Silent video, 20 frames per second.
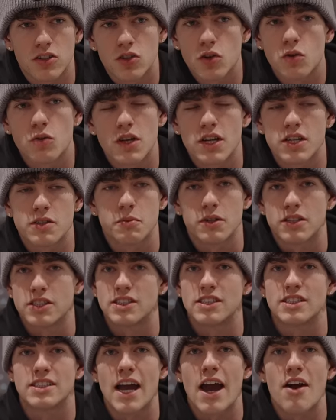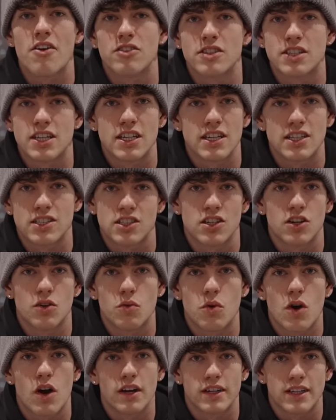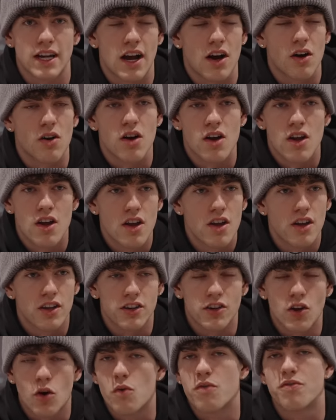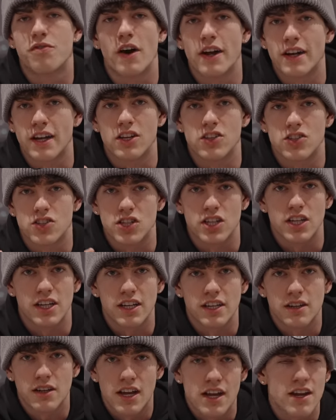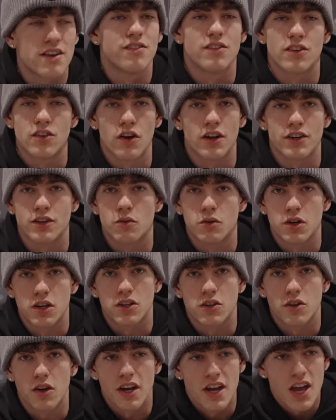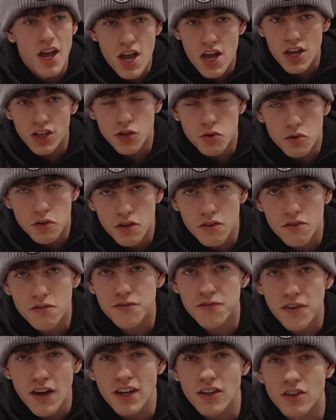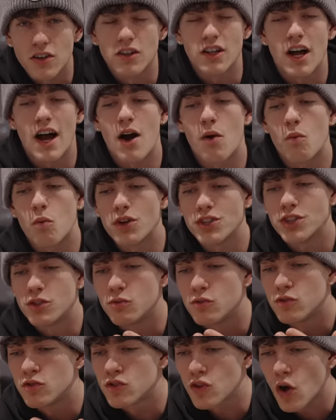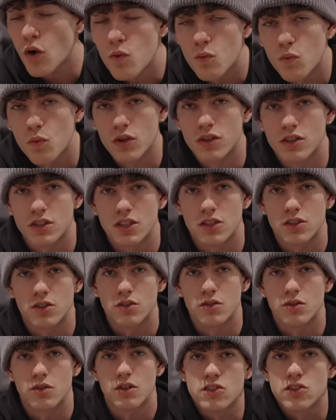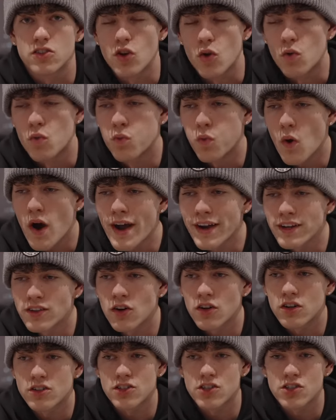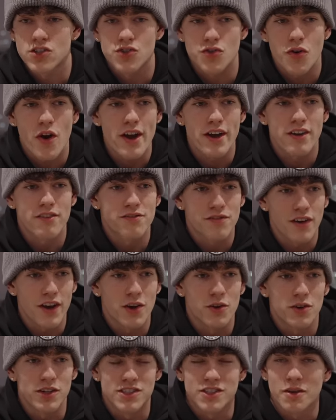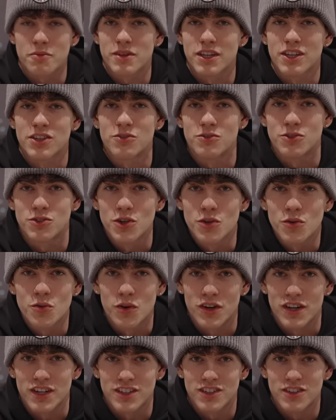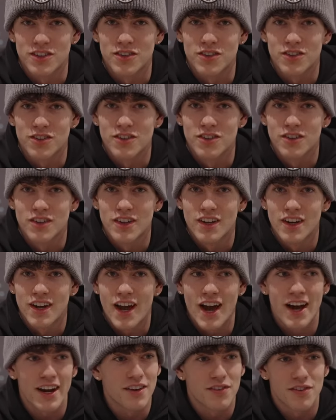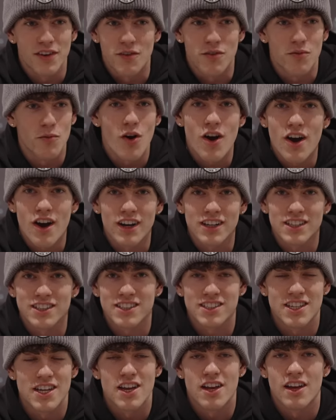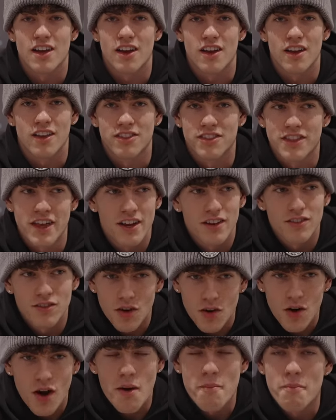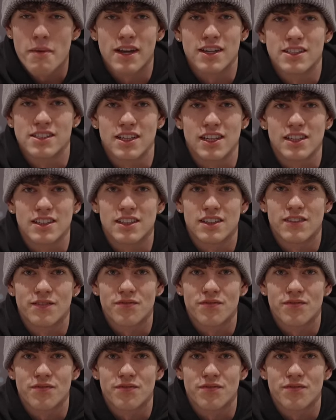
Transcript: do this because it's guaranteed it's going to work out. you know, financially, even though I don't want to do it. You can fail at what you don't want to do. So why not just try and fail at something you do want to do? And if it works, then amazing.